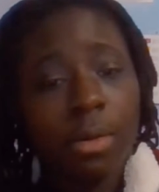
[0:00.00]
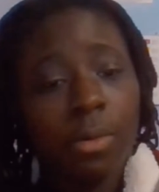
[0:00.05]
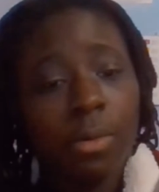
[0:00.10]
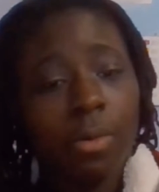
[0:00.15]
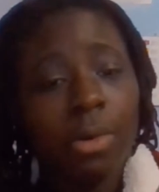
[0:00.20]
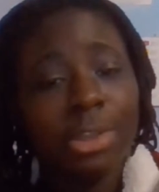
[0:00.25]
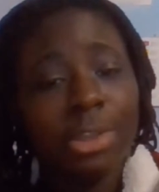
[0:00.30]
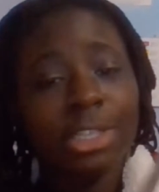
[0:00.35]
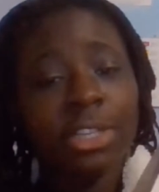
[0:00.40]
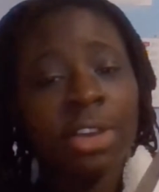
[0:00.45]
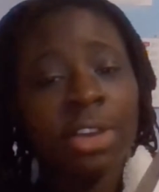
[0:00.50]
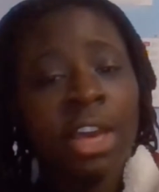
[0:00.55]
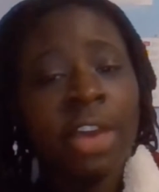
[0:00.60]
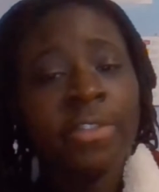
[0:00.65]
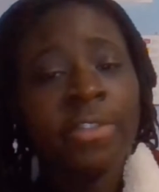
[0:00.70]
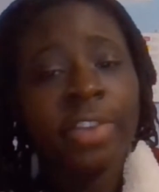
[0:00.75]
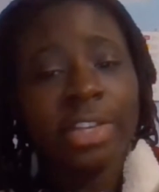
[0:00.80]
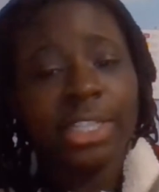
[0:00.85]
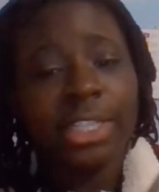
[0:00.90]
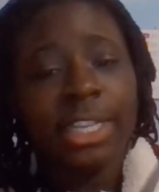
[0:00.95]
Once you
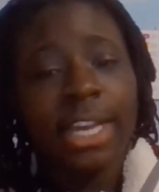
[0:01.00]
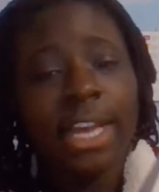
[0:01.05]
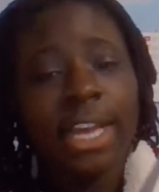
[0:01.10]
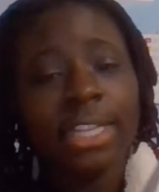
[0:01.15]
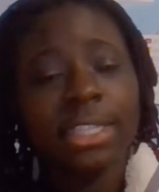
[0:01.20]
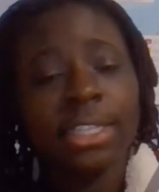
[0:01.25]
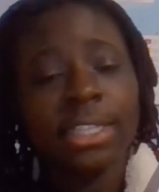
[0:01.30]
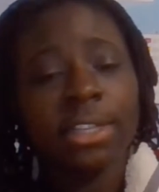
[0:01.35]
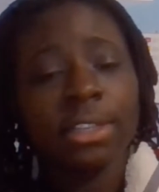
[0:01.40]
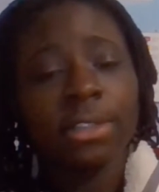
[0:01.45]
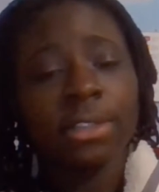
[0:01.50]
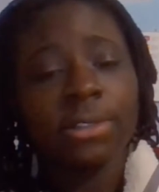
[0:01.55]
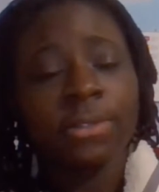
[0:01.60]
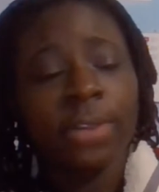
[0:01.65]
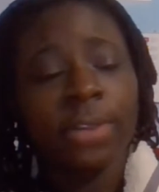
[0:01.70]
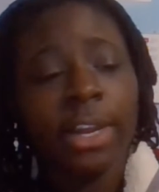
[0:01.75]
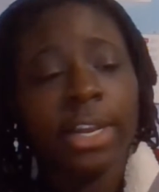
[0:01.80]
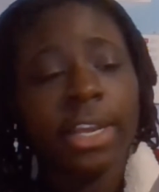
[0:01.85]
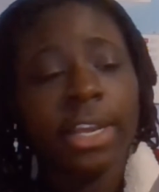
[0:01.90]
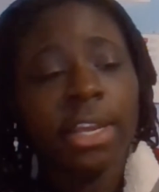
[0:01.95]
have your tassels
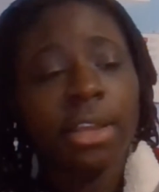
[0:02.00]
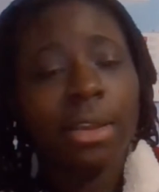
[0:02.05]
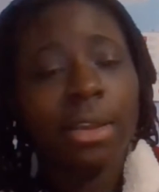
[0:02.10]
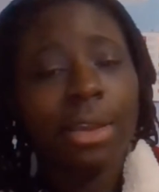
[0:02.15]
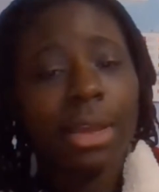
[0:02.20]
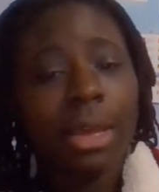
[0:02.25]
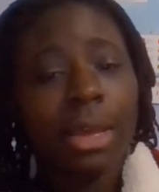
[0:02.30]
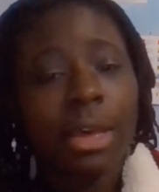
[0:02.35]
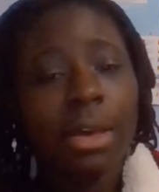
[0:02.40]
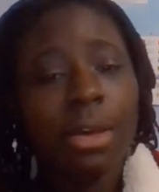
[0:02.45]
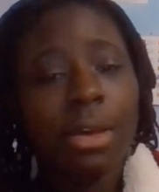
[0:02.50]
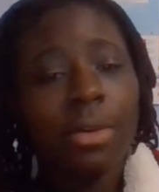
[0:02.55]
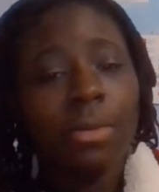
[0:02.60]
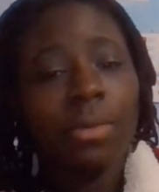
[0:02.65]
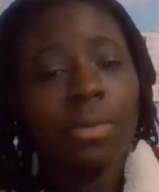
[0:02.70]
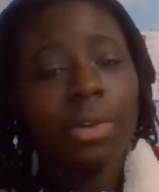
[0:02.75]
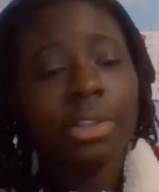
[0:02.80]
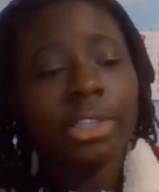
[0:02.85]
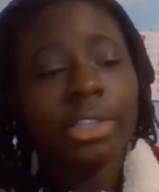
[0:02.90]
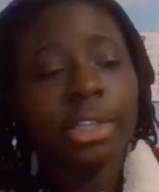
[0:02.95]
ready,
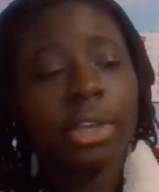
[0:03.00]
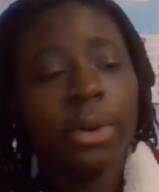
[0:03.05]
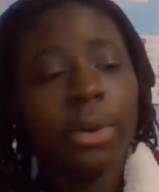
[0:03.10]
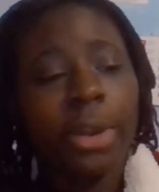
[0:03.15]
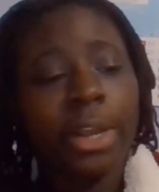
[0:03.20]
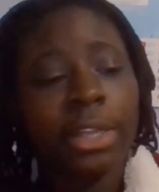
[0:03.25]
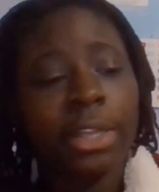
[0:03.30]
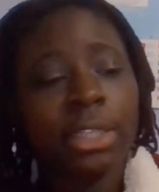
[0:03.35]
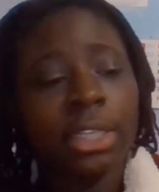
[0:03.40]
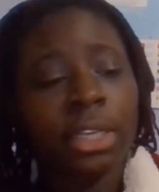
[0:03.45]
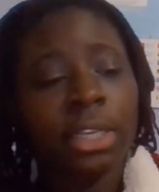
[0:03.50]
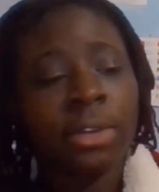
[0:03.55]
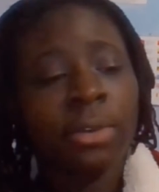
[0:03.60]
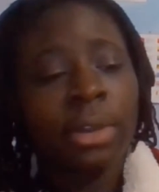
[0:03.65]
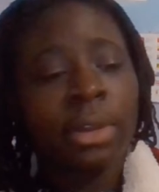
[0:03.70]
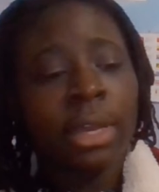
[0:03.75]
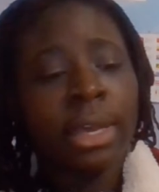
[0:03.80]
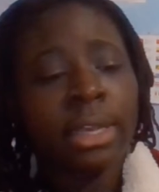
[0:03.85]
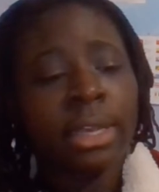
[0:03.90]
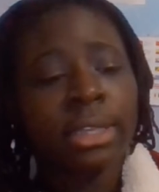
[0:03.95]
what you're going to
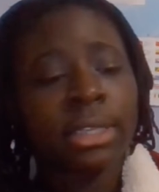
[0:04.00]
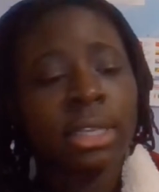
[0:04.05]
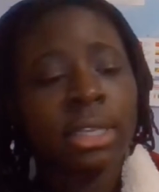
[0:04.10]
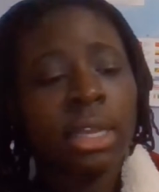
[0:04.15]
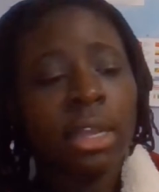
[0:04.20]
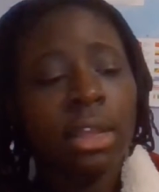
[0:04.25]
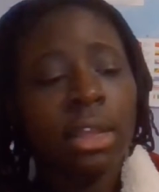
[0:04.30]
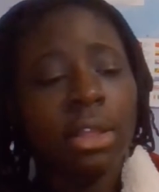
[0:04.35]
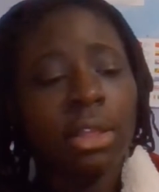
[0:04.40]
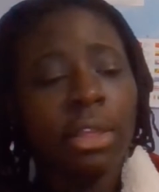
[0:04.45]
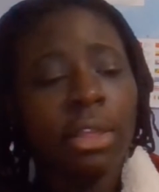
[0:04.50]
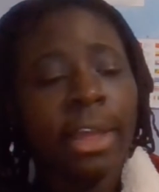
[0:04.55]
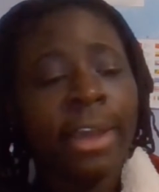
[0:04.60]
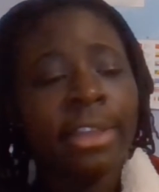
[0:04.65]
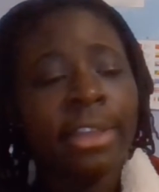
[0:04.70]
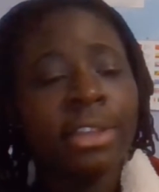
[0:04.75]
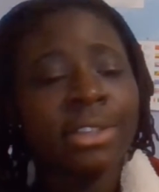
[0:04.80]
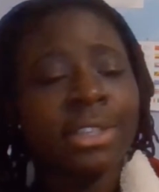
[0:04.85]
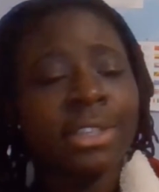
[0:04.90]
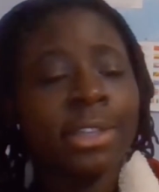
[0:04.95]
do is
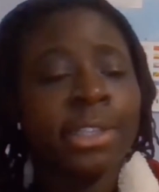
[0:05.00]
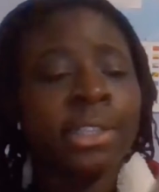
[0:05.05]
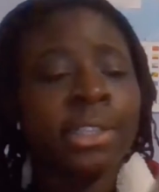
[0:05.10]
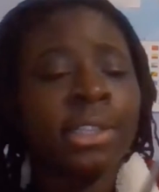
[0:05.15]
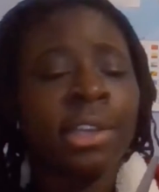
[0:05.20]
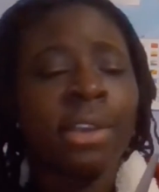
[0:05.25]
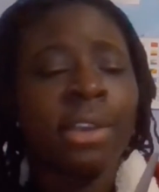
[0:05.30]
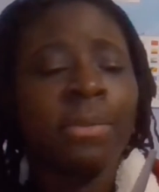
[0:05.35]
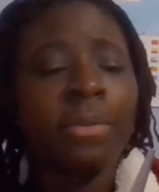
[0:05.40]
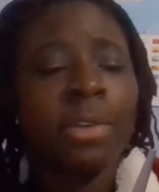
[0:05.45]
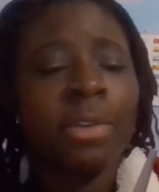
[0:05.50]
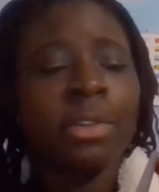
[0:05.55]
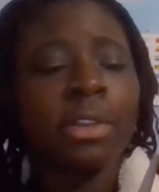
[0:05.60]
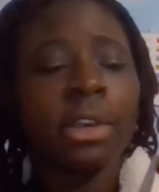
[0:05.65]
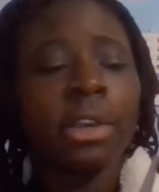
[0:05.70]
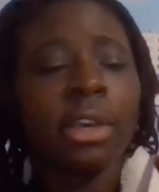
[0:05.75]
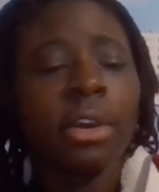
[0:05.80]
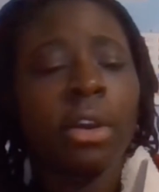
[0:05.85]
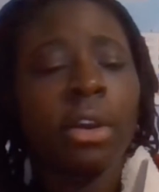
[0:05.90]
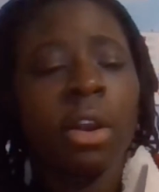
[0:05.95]
line the scissors up with
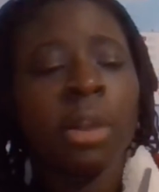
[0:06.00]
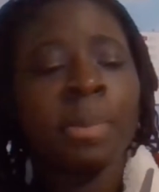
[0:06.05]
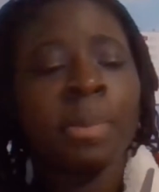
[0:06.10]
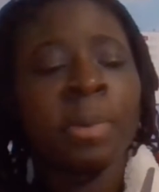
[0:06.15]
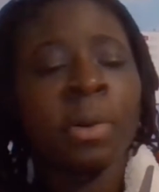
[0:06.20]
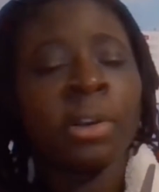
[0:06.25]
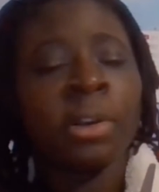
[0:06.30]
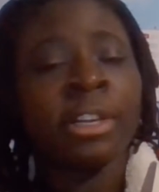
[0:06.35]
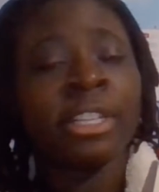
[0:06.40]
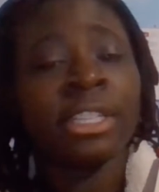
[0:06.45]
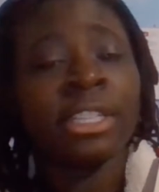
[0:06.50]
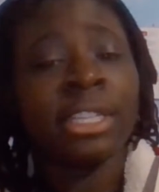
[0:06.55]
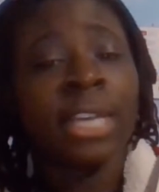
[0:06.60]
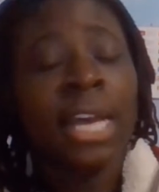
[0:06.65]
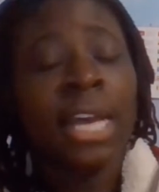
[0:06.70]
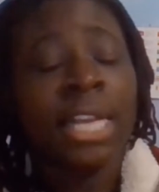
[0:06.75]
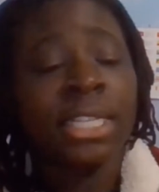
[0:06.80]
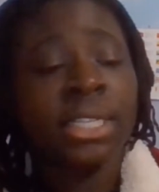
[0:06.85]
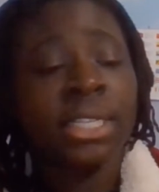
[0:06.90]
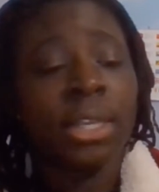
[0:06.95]
the cardboard and
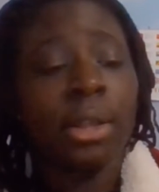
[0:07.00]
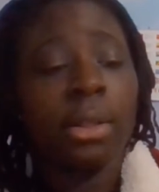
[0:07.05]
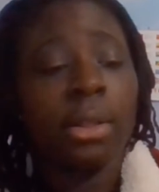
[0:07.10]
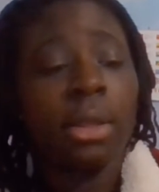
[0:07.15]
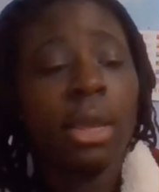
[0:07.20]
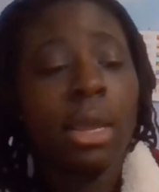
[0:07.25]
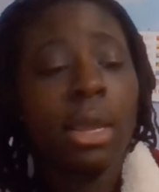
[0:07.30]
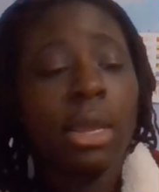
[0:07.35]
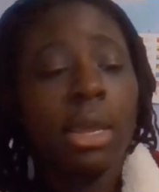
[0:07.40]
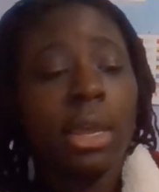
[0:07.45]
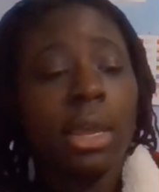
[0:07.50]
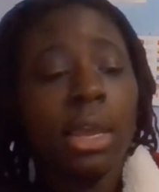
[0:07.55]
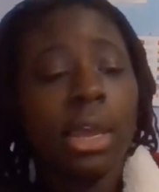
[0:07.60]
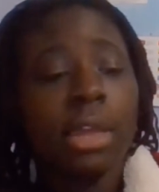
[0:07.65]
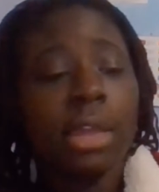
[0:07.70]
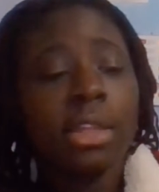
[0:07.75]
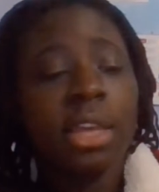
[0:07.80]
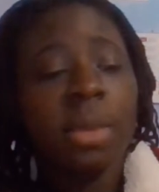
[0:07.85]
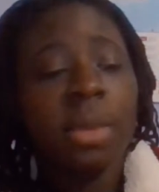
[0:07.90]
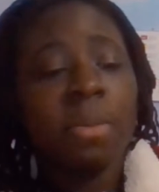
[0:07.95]
tassel
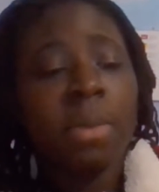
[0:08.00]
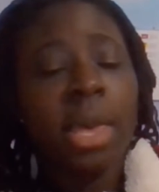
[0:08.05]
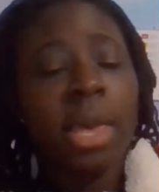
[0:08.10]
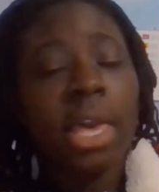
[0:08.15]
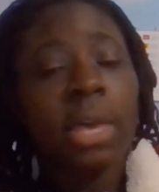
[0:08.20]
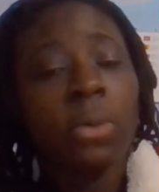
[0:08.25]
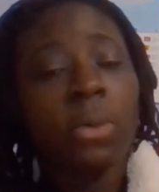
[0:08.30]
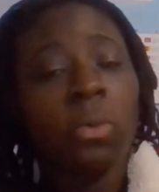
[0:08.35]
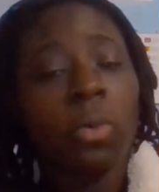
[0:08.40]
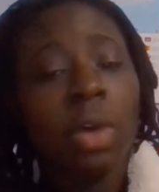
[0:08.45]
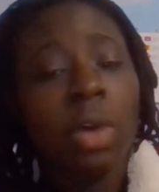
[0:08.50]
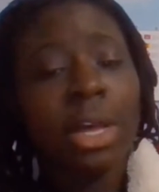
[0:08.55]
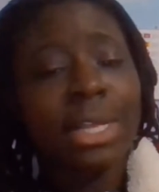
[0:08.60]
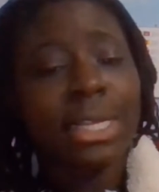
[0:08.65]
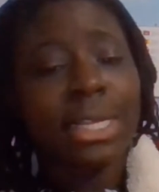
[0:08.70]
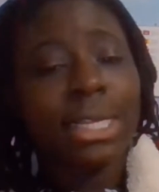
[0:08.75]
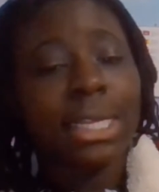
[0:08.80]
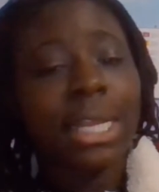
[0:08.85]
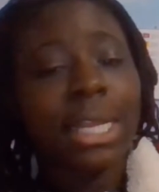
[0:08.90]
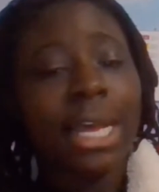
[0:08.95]
and then make
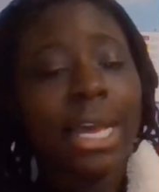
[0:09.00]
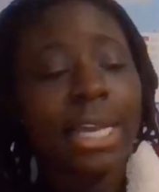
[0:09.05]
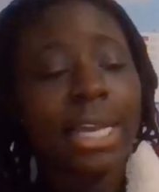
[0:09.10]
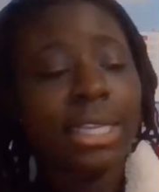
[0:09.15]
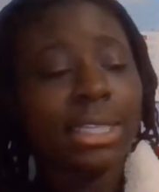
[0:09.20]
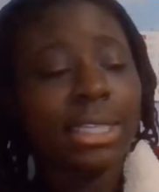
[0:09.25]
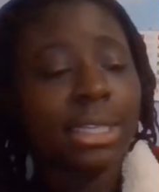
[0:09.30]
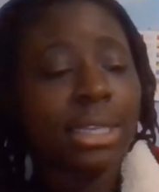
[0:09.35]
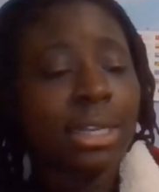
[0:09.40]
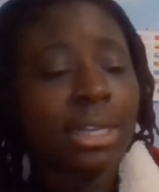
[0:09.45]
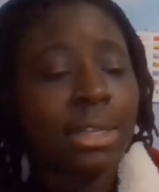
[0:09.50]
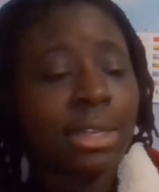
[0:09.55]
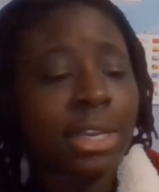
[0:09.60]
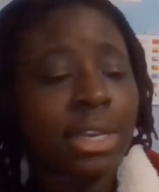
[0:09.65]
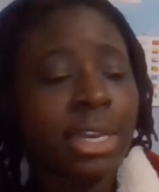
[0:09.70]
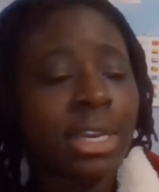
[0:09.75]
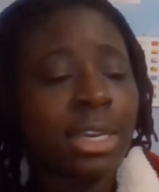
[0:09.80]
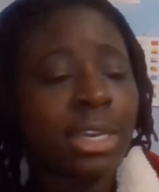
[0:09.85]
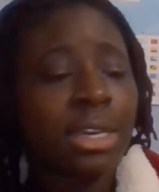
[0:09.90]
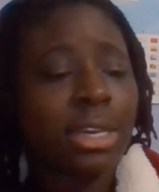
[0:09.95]
one nice
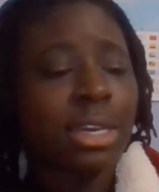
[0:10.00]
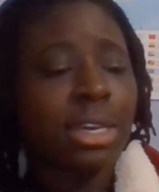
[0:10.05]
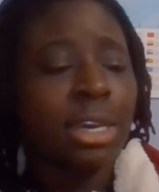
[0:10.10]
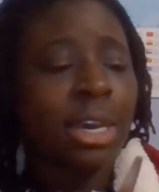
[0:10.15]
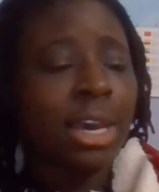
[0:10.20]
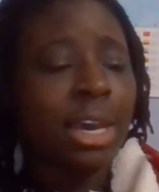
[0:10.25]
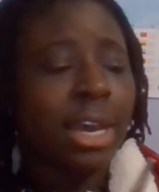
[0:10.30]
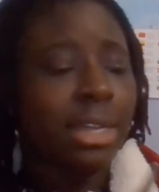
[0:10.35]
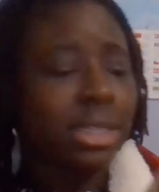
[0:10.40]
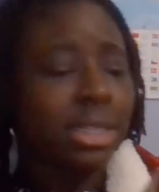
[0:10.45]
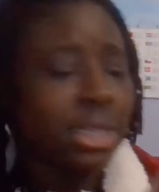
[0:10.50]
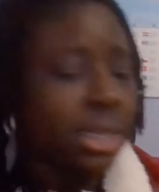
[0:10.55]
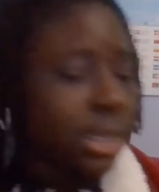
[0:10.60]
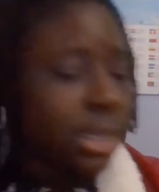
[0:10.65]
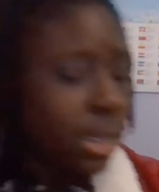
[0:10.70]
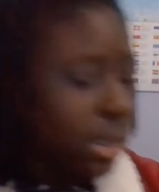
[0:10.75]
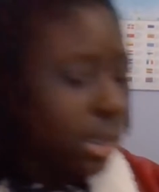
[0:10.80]
clean cut.